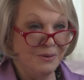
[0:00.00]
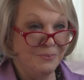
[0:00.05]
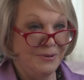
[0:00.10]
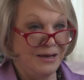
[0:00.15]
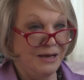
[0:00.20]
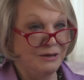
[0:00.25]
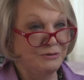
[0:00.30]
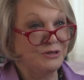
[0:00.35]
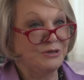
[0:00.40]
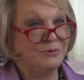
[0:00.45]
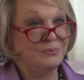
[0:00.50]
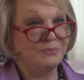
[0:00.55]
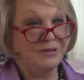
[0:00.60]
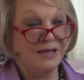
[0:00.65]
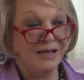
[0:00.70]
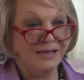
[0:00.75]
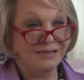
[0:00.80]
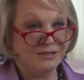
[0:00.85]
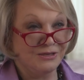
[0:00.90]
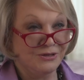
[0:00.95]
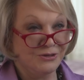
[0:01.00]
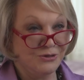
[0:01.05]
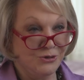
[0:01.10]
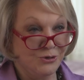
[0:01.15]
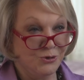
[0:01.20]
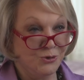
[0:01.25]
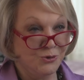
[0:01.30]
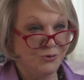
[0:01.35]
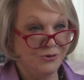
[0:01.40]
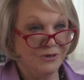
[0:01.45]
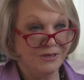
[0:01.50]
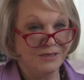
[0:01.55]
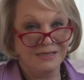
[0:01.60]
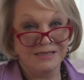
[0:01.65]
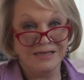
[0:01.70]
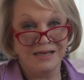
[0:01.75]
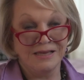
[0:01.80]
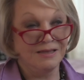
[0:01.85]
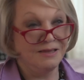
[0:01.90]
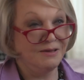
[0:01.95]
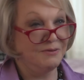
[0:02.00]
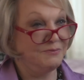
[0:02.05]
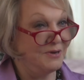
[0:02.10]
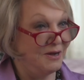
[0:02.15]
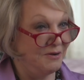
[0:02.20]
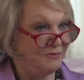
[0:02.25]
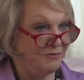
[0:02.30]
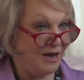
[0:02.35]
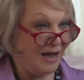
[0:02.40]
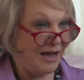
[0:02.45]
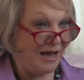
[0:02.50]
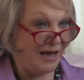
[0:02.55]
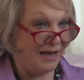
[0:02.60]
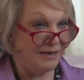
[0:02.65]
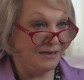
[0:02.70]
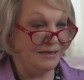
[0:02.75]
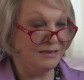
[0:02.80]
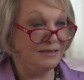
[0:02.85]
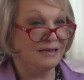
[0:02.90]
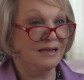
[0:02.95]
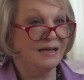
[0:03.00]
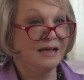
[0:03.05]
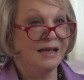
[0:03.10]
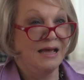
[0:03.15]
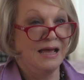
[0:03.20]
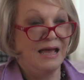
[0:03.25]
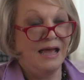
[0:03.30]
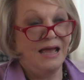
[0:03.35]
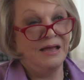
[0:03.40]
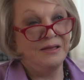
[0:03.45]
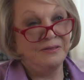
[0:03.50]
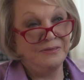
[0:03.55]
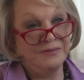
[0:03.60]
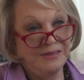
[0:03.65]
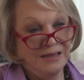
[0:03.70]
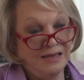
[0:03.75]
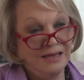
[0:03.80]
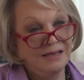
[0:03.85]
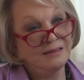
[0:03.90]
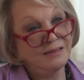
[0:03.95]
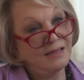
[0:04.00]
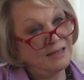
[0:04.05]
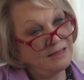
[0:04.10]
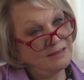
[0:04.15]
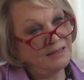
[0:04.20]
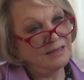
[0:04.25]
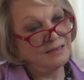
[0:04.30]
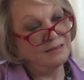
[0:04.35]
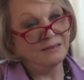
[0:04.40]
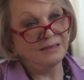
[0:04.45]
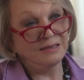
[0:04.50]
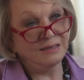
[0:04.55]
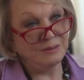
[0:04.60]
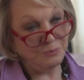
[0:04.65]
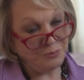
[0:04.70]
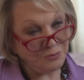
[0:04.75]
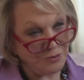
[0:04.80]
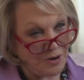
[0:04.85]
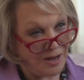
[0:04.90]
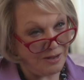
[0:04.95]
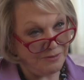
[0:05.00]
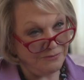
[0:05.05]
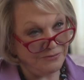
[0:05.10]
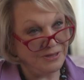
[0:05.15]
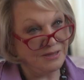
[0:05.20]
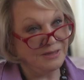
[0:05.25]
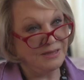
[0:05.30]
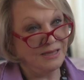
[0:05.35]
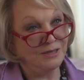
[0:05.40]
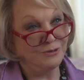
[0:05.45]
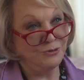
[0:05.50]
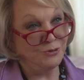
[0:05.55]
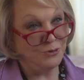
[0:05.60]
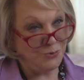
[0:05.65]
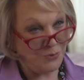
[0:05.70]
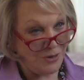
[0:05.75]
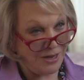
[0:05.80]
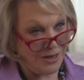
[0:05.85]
about their plastic surgery and say they've never had it, and, and then they, in private they do